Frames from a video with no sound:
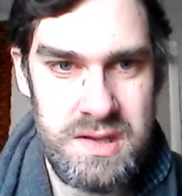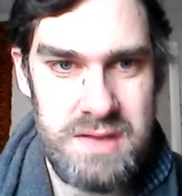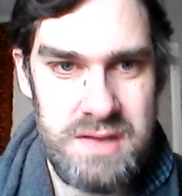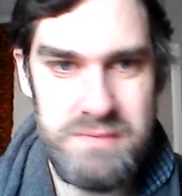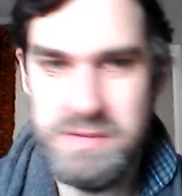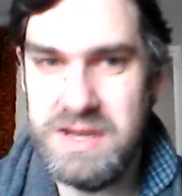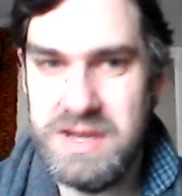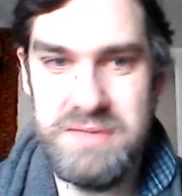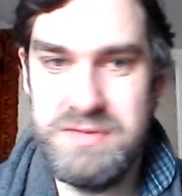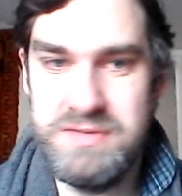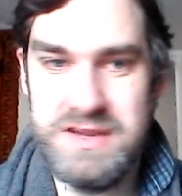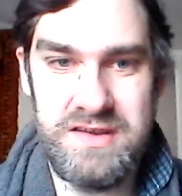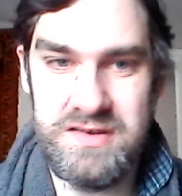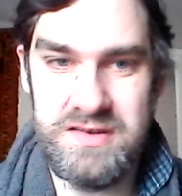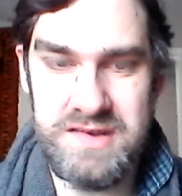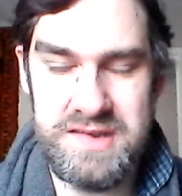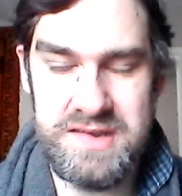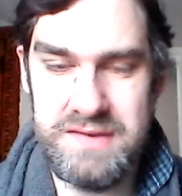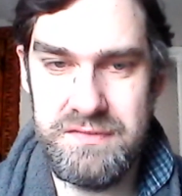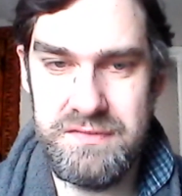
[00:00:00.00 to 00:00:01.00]
maybe
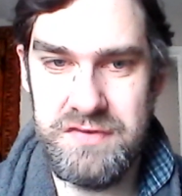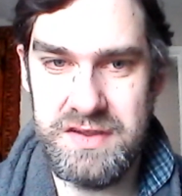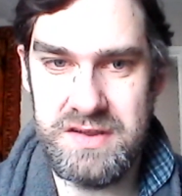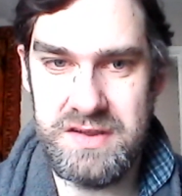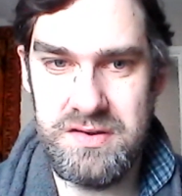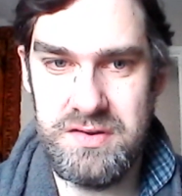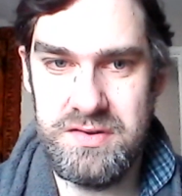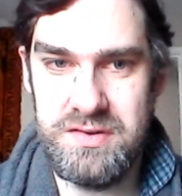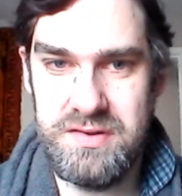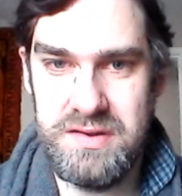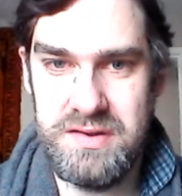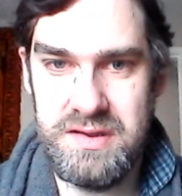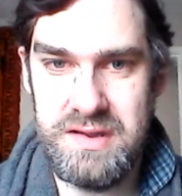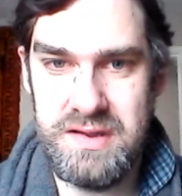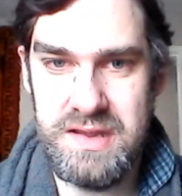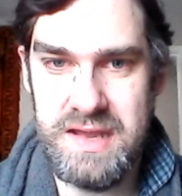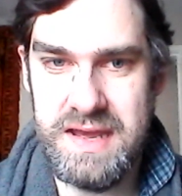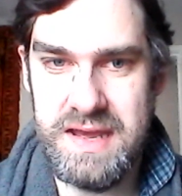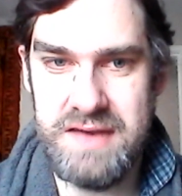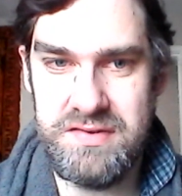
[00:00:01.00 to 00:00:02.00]
got something on
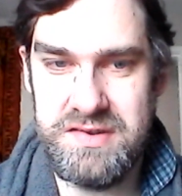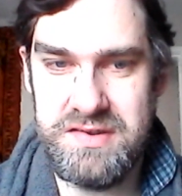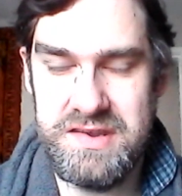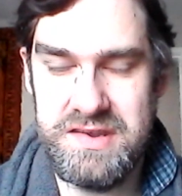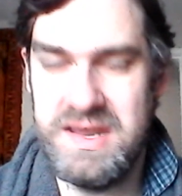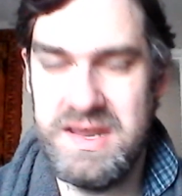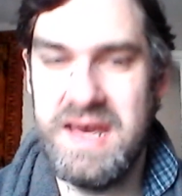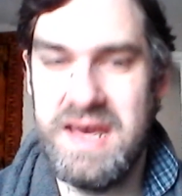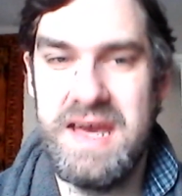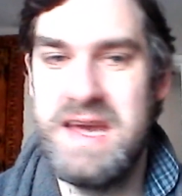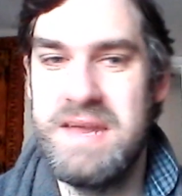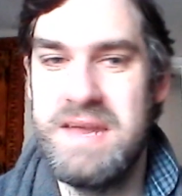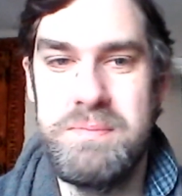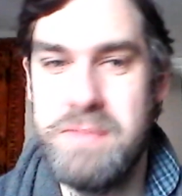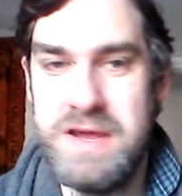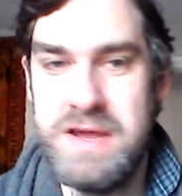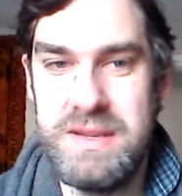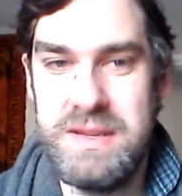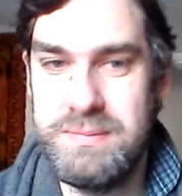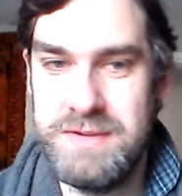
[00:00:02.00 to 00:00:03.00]
else in her head,
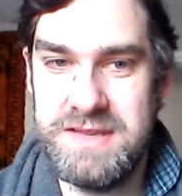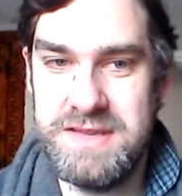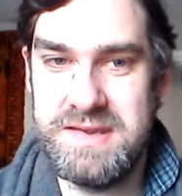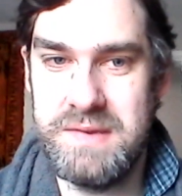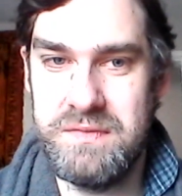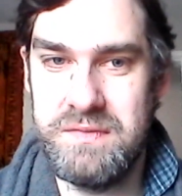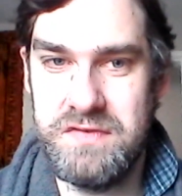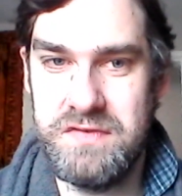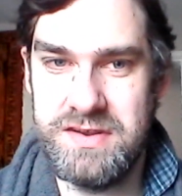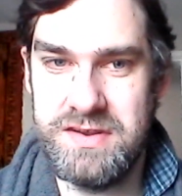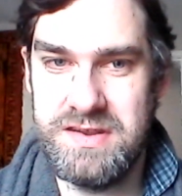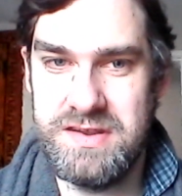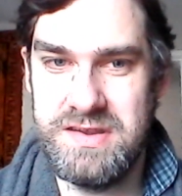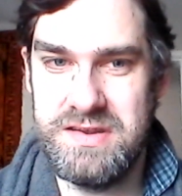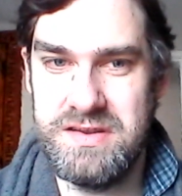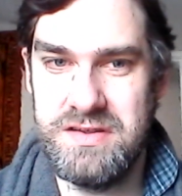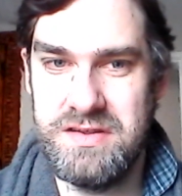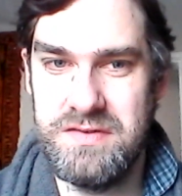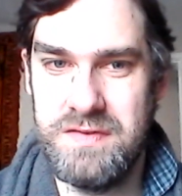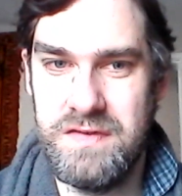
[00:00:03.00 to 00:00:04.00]
maybe something to
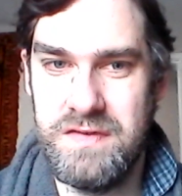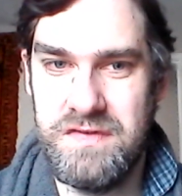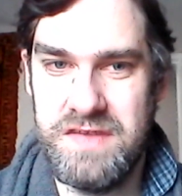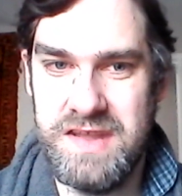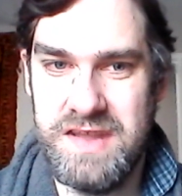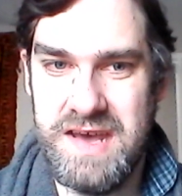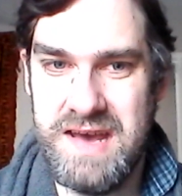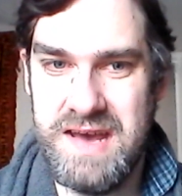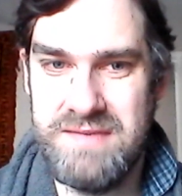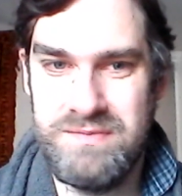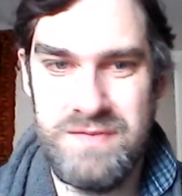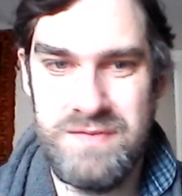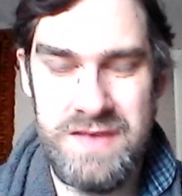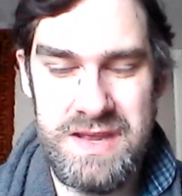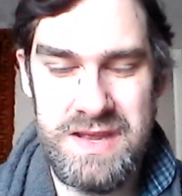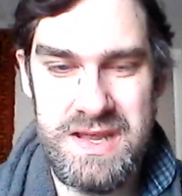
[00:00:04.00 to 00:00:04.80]
do with Sam.